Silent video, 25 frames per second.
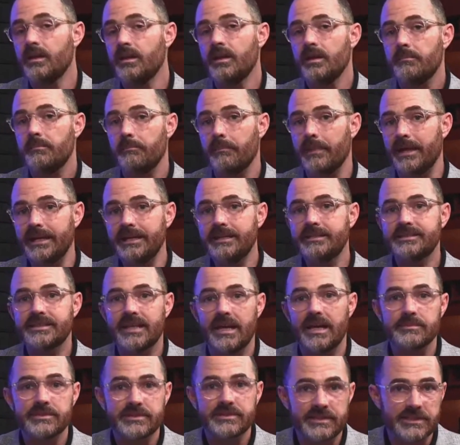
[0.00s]
Many
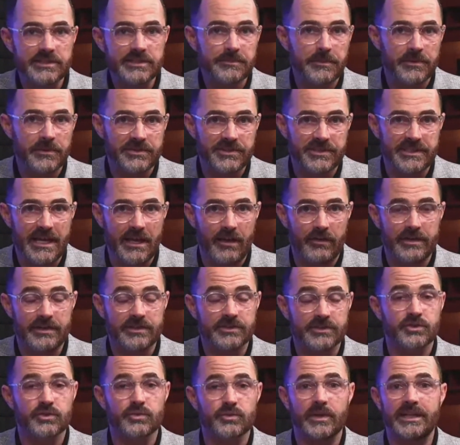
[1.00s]
times this personality
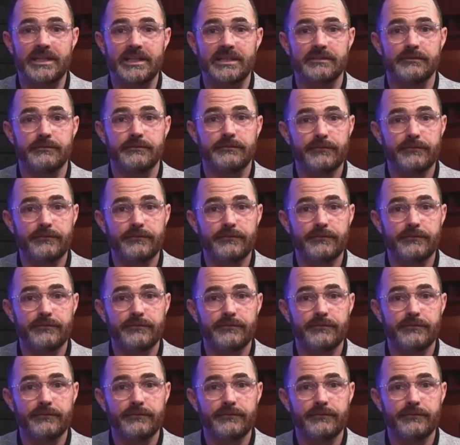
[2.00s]
is great in